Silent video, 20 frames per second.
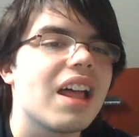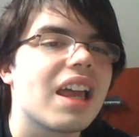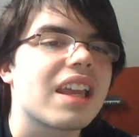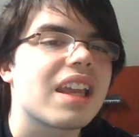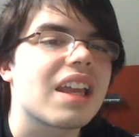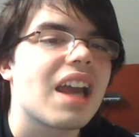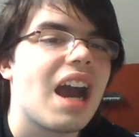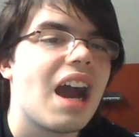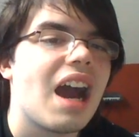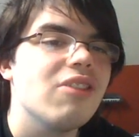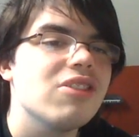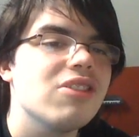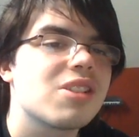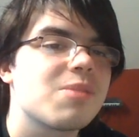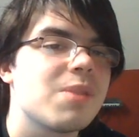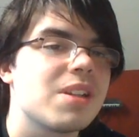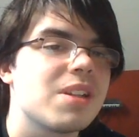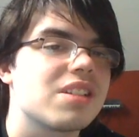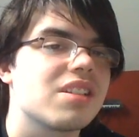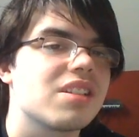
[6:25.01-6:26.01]
like I was
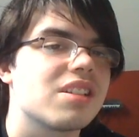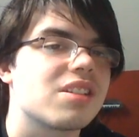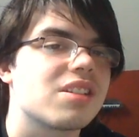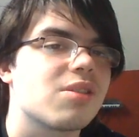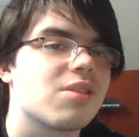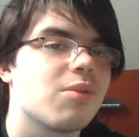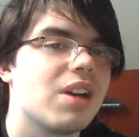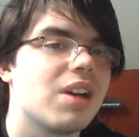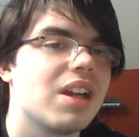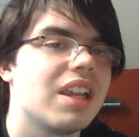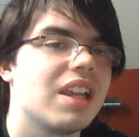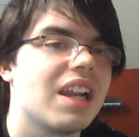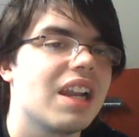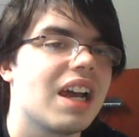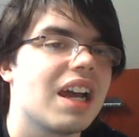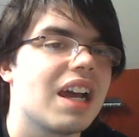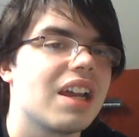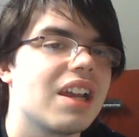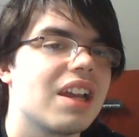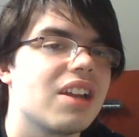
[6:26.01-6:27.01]
speechless when
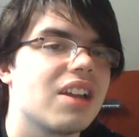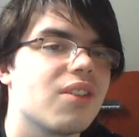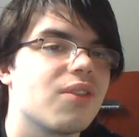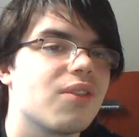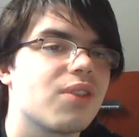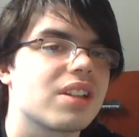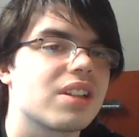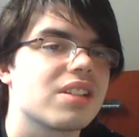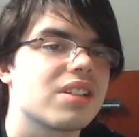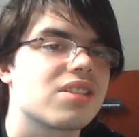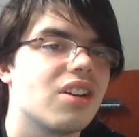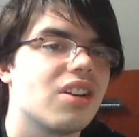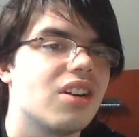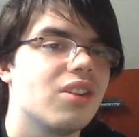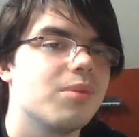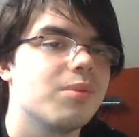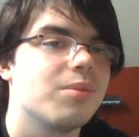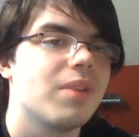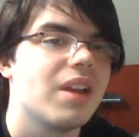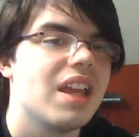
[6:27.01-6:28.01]
I freaking
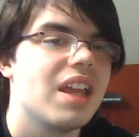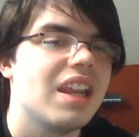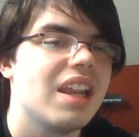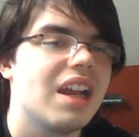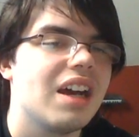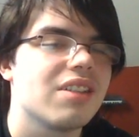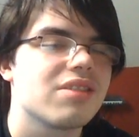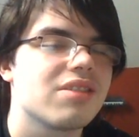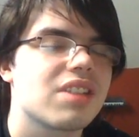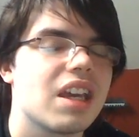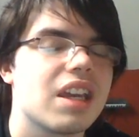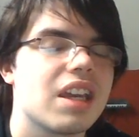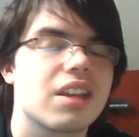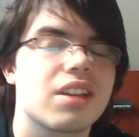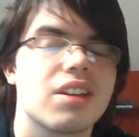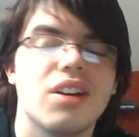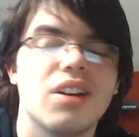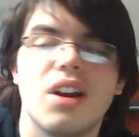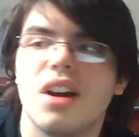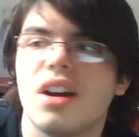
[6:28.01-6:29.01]
saw him, and I was
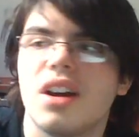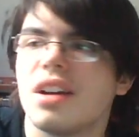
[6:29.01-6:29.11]
like